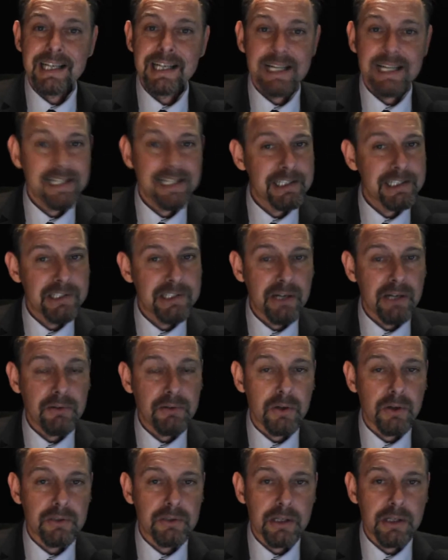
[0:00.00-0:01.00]
it is no
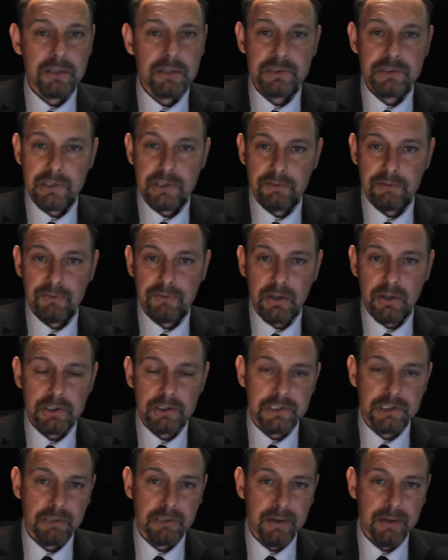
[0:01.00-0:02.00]
longer so
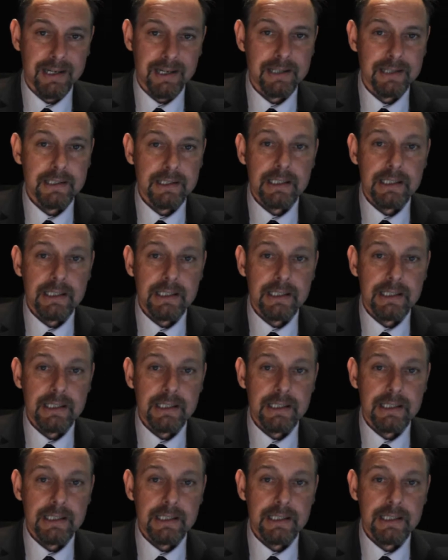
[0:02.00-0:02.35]
voluntary.